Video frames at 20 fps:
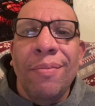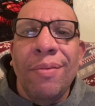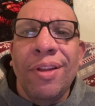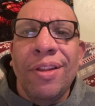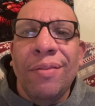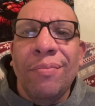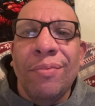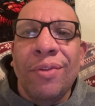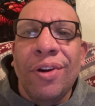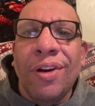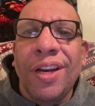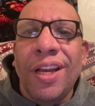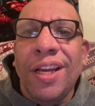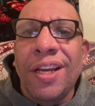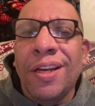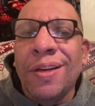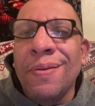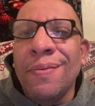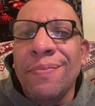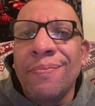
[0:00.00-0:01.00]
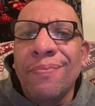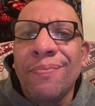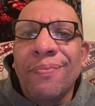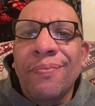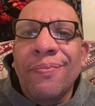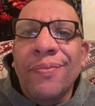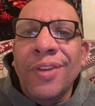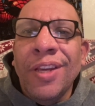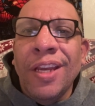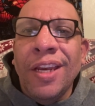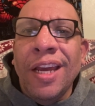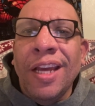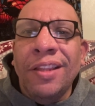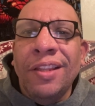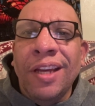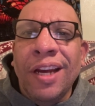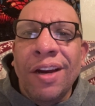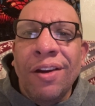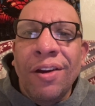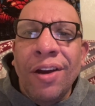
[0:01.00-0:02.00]
in the morning. You're not
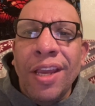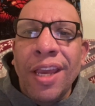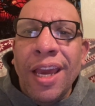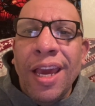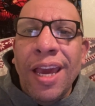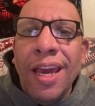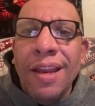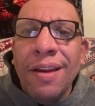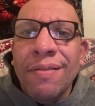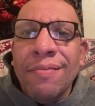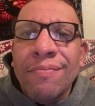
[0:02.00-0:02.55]
tired yet?